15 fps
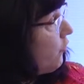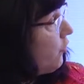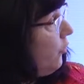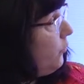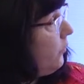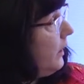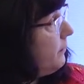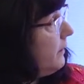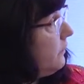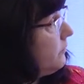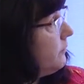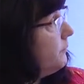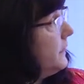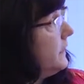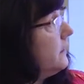So
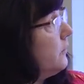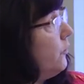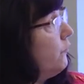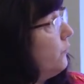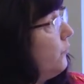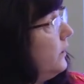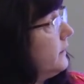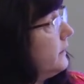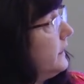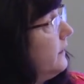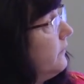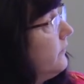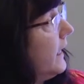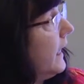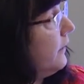about bit of quality
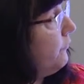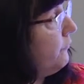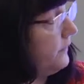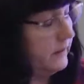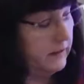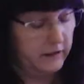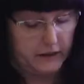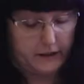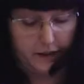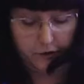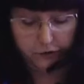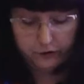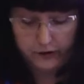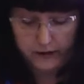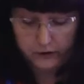of life and
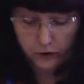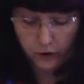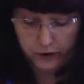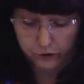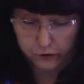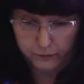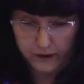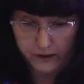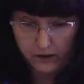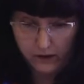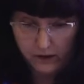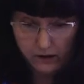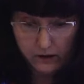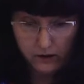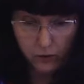international acknowledgements.
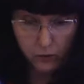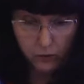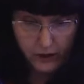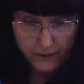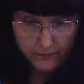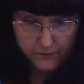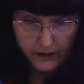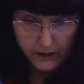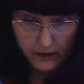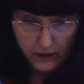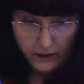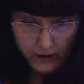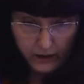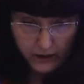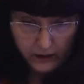So
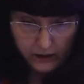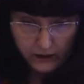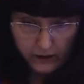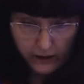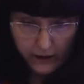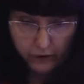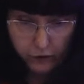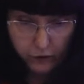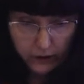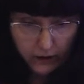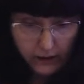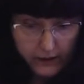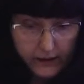uh, as you can